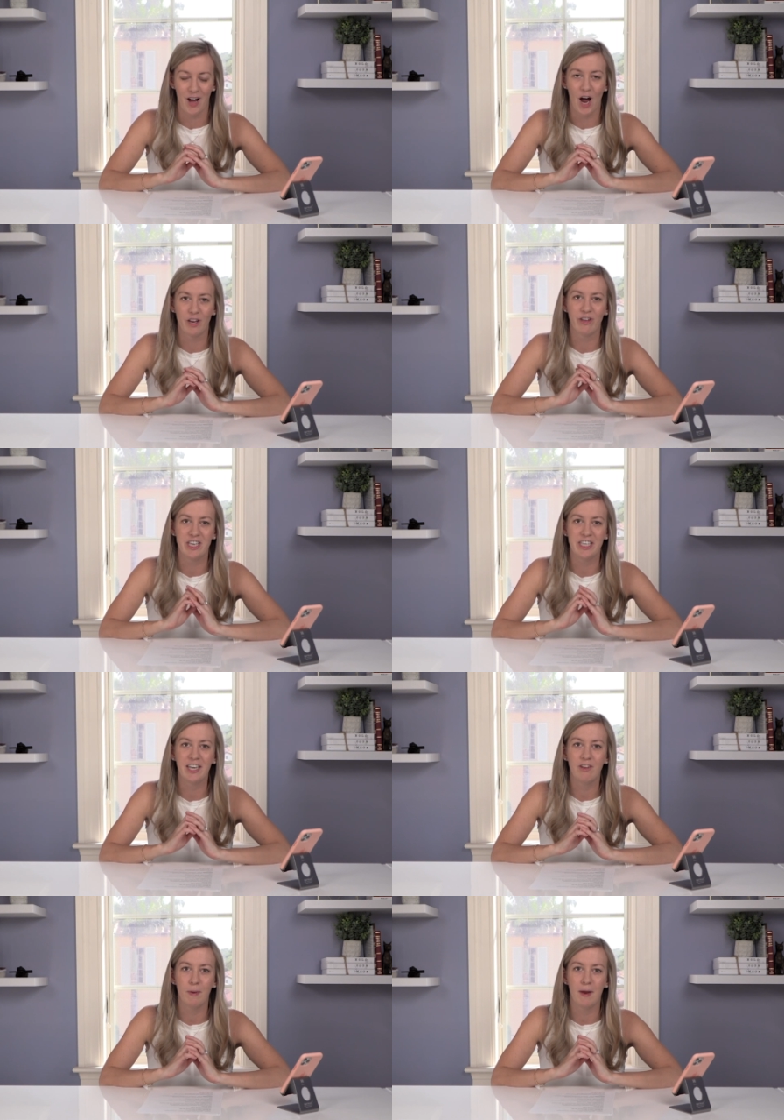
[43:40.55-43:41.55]
Honestly, she
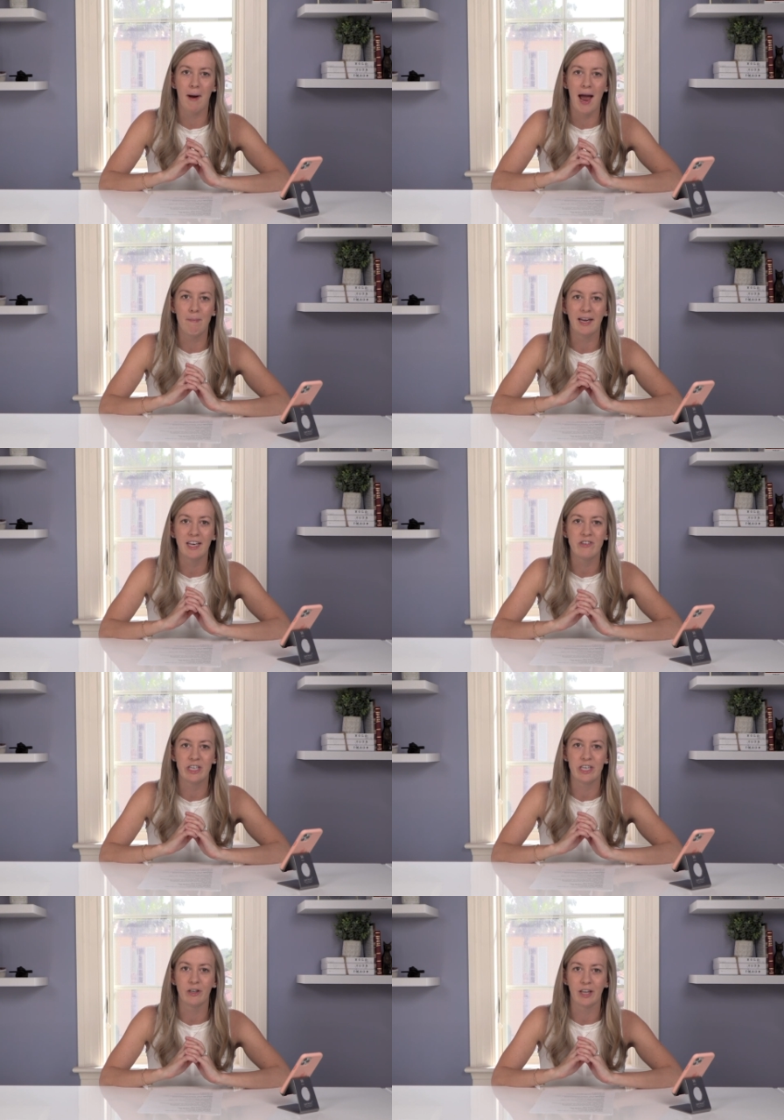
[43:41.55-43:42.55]
has been my biggest
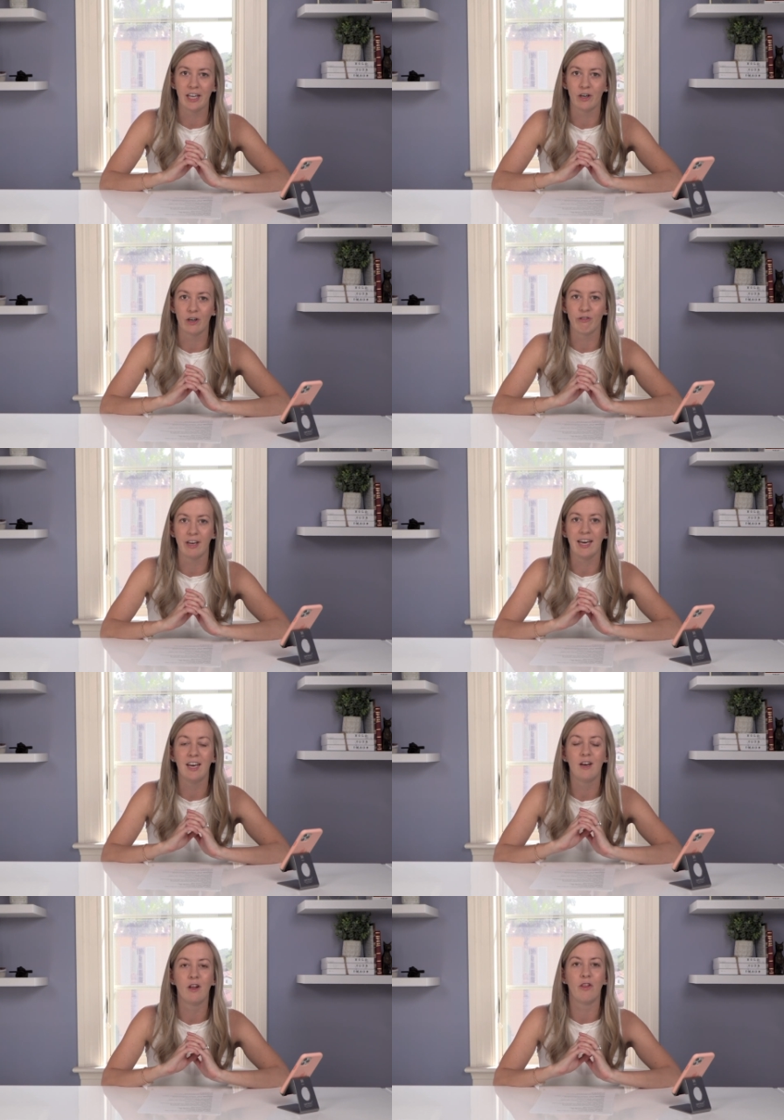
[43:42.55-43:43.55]
cheerleaders
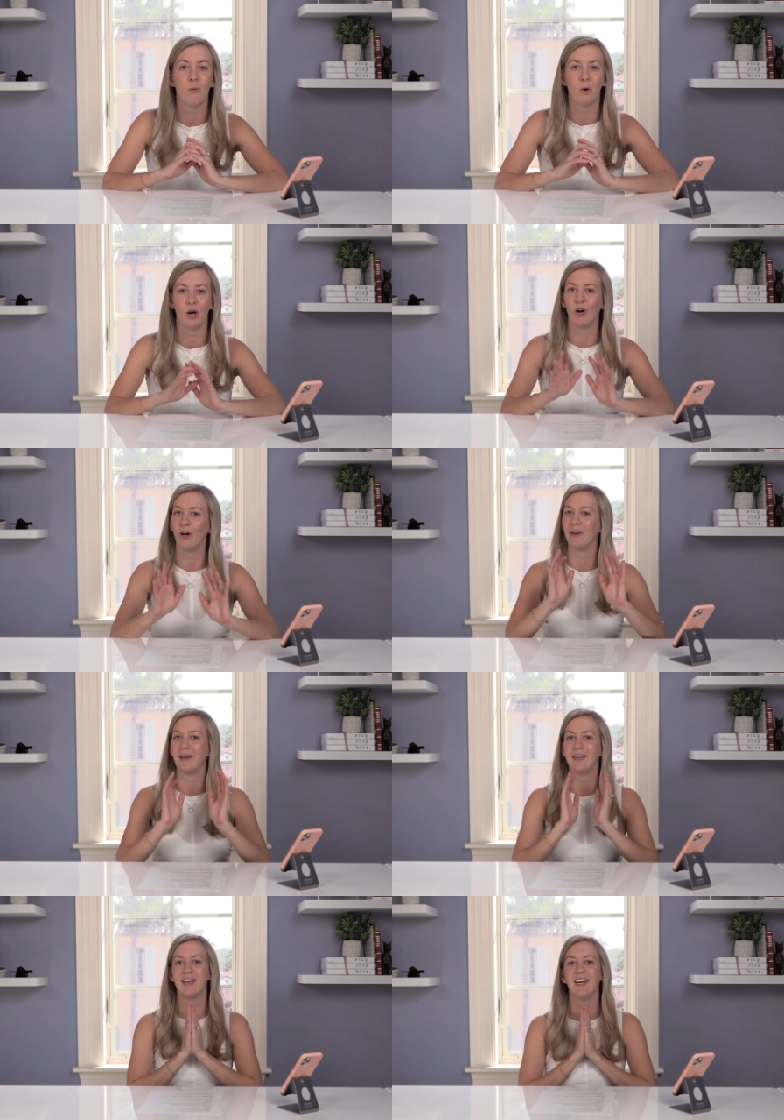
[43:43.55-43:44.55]
in the world
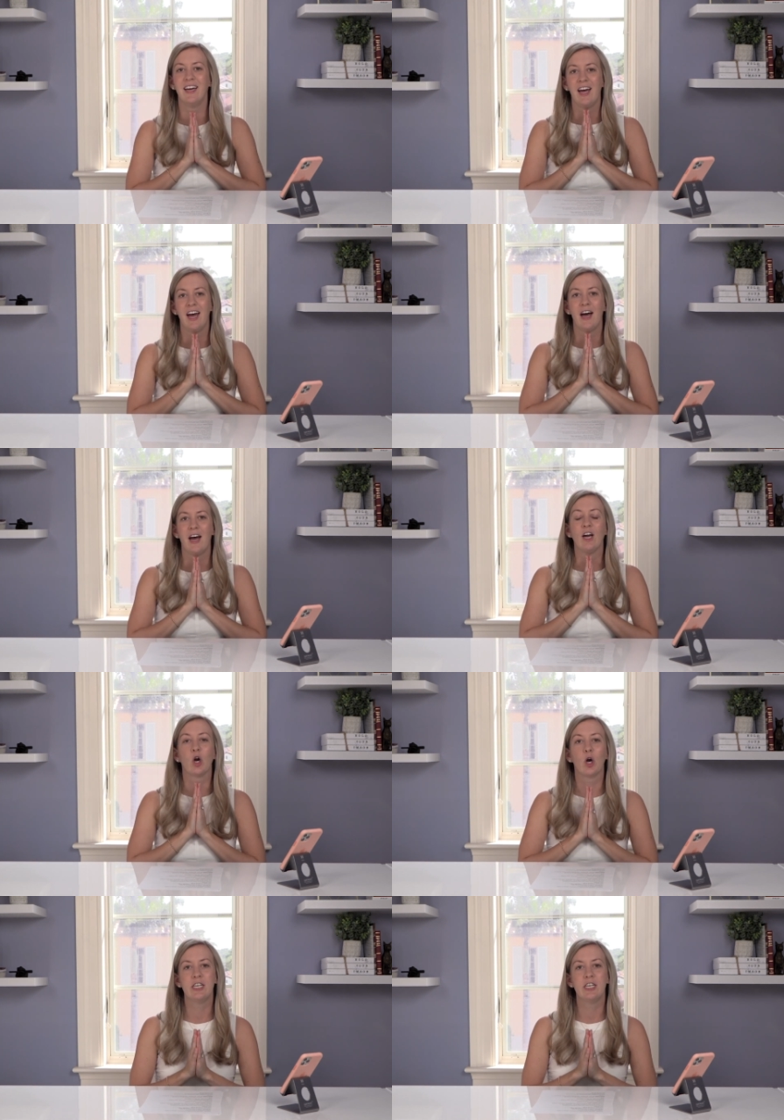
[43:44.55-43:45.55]

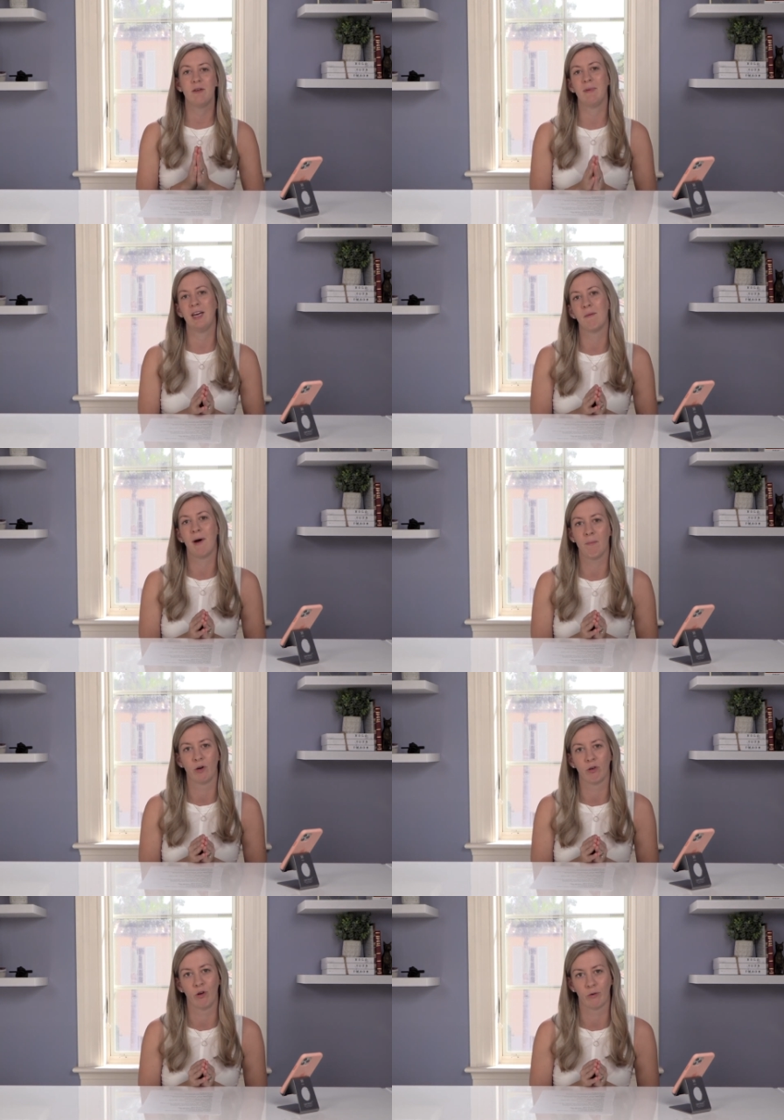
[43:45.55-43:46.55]
encouraging me in my
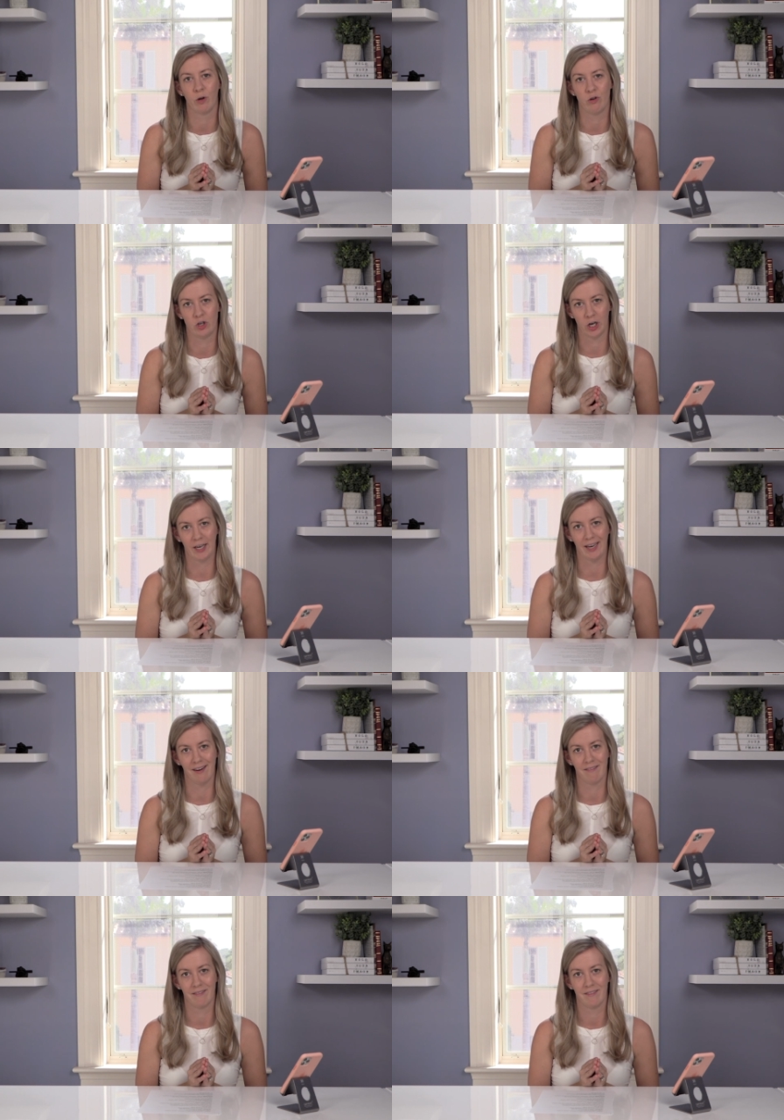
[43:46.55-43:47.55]
personal growth
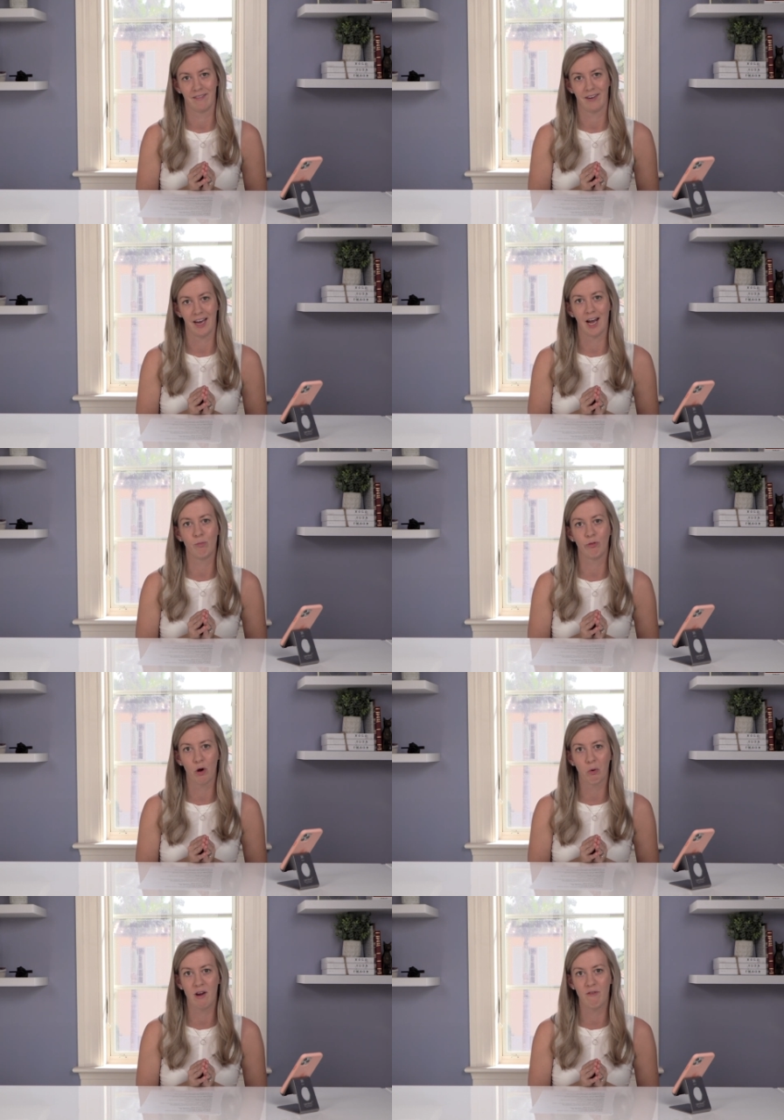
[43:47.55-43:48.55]
journey. And I'm
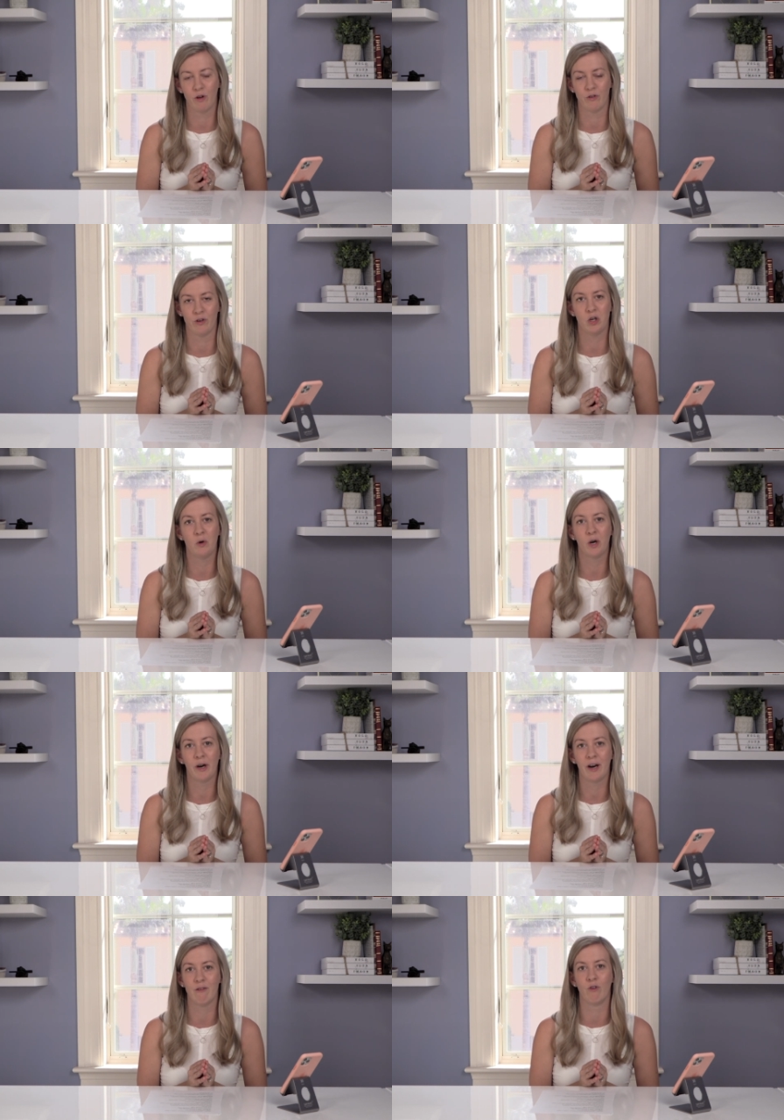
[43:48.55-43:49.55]
so grateful to
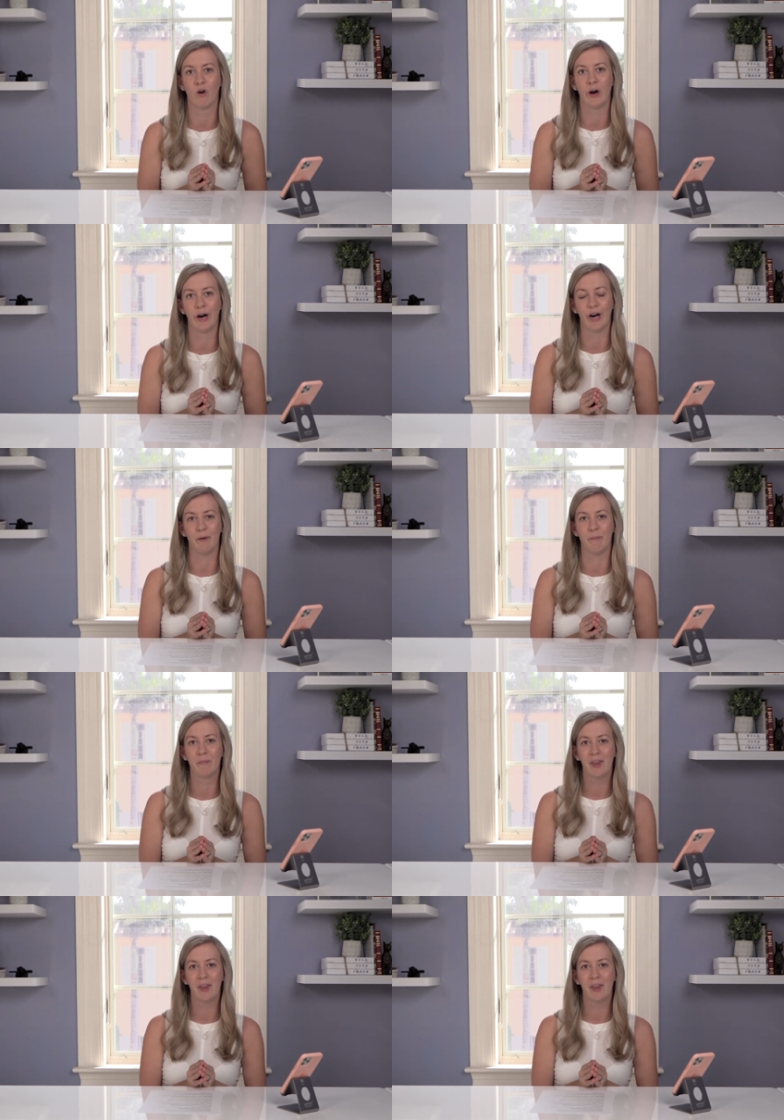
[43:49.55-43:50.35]
her and for her.